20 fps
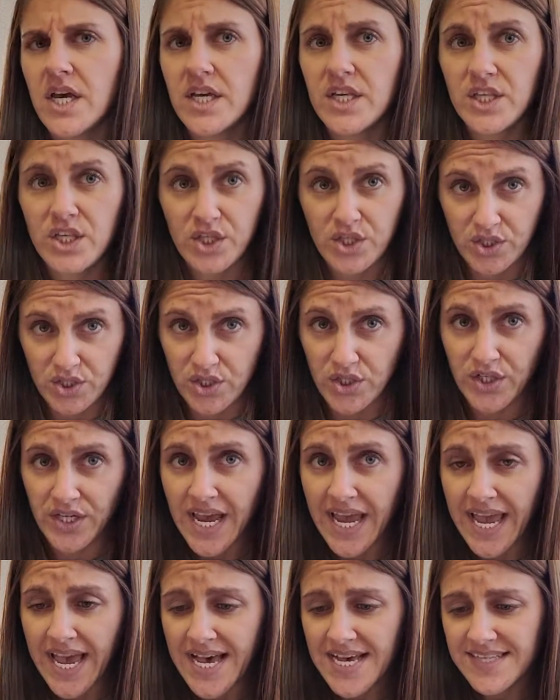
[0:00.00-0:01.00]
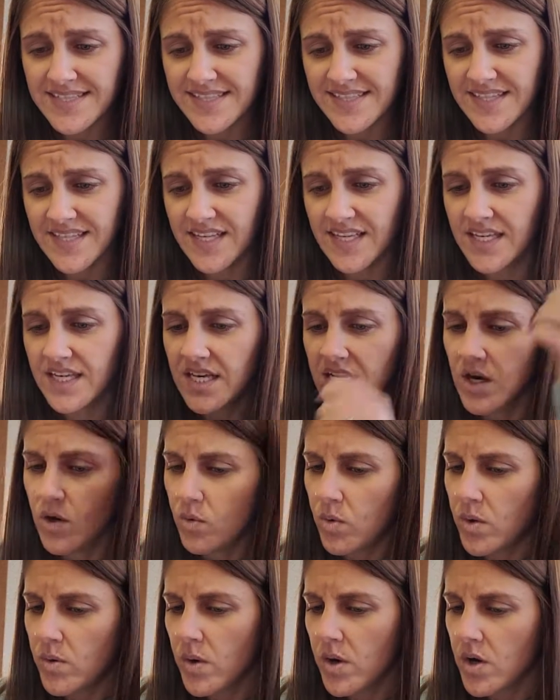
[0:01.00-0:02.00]
You good, I ask?
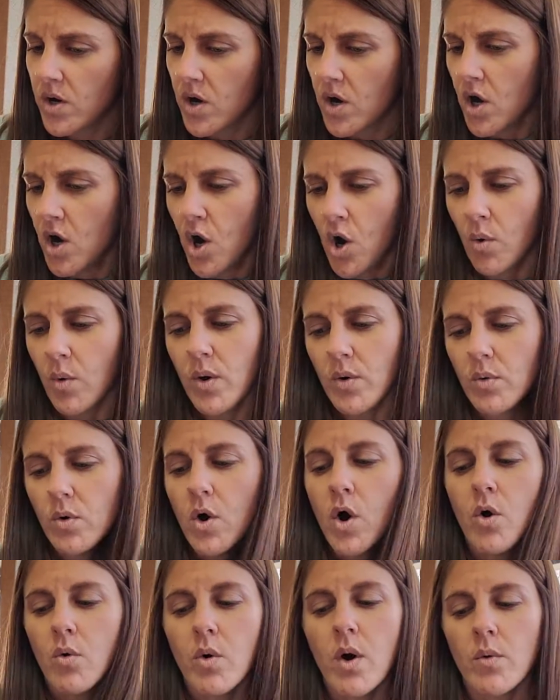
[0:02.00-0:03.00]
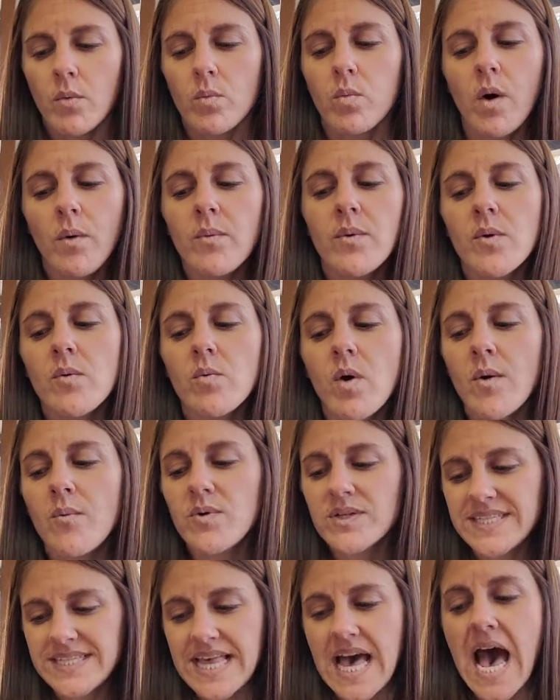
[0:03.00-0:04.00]
Well, what
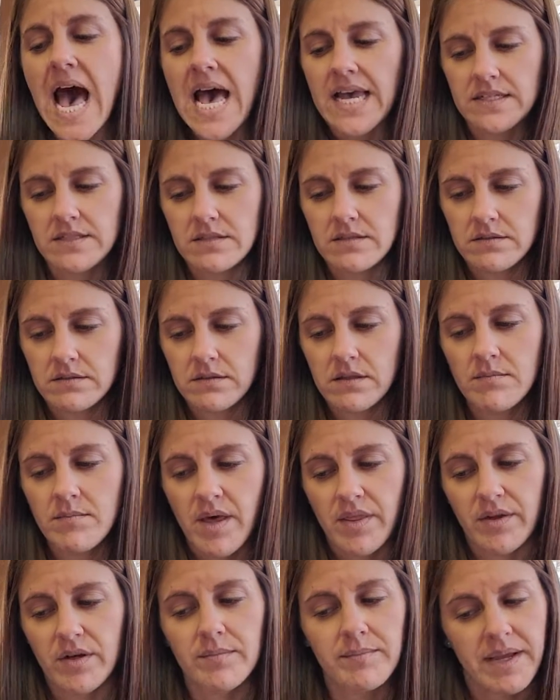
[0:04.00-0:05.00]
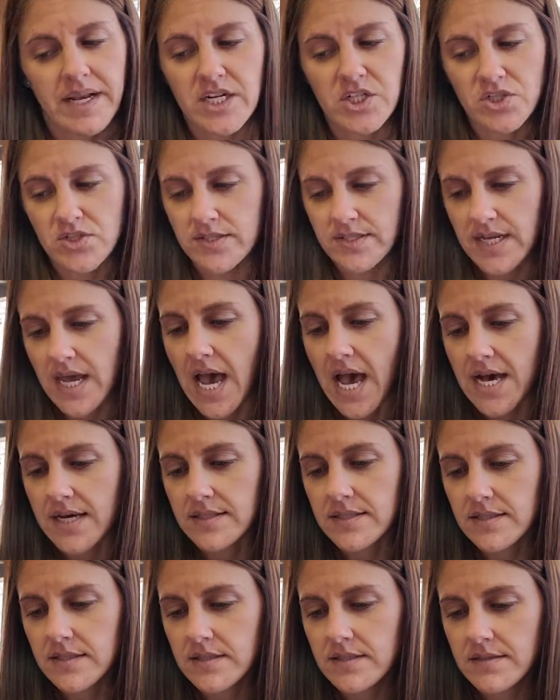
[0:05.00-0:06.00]
was that? The mother manages to
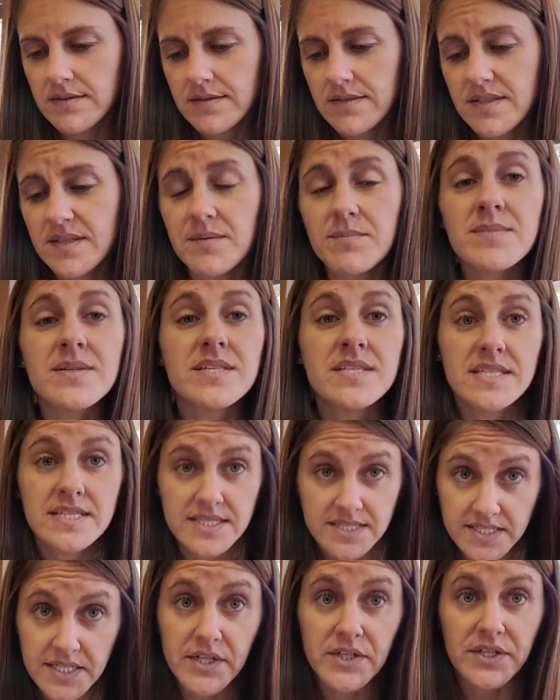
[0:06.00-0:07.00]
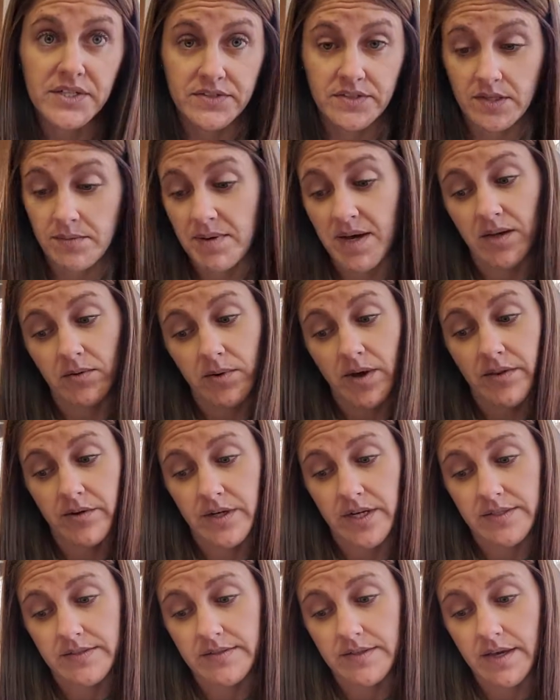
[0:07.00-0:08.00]
ask. Some seriously bad weather,
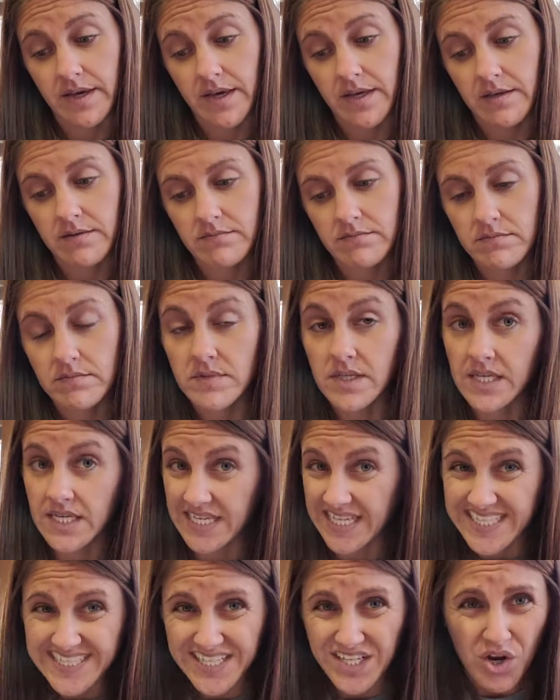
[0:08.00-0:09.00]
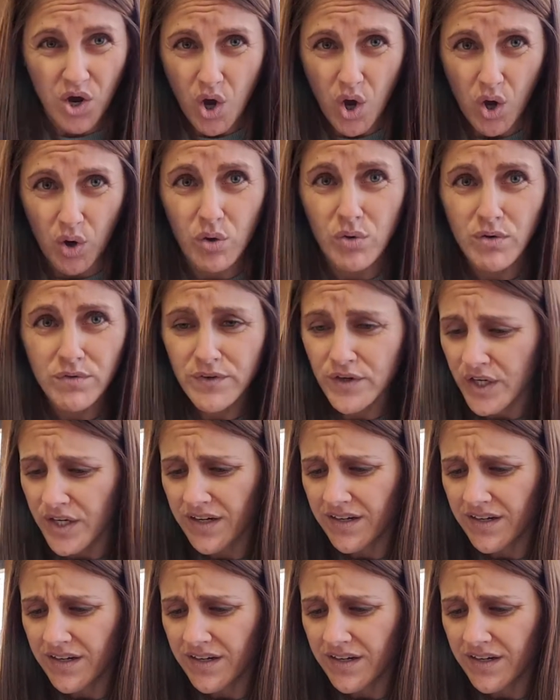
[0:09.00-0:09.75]
I say. Is it over?